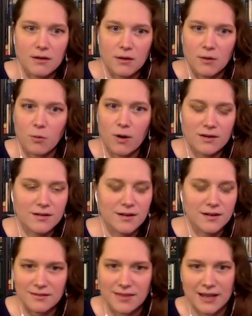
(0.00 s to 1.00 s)
or what, you
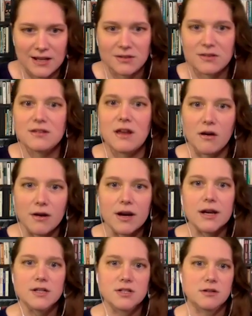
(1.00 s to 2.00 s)
know, that
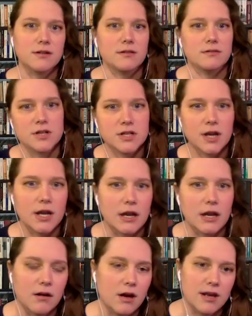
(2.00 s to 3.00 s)
hysteria during the Russiagate
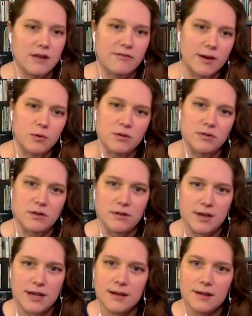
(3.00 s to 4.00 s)
era, and if that was
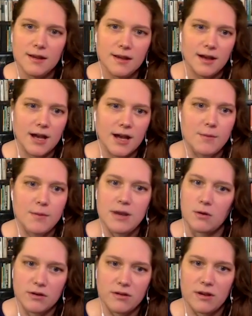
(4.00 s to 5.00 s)
unique. I mean,
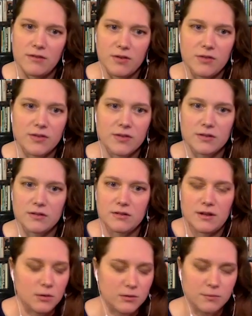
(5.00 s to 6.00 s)
or if you think
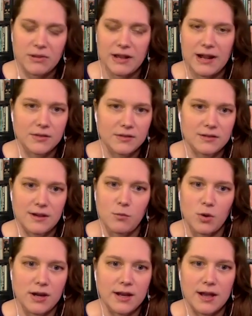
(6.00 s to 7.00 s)
it'll play out the same
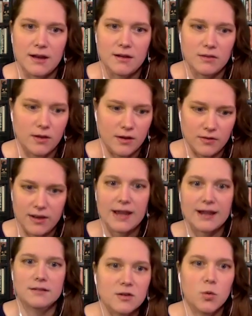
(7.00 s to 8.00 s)
way again on the
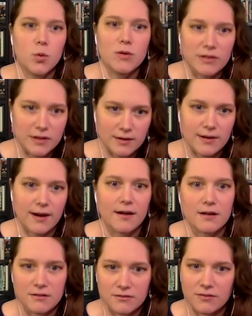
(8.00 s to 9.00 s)
next equivalent
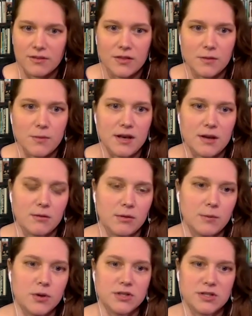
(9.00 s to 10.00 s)
narrative that the media
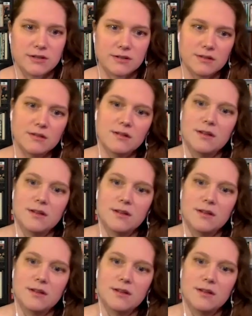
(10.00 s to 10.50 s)
really pushes.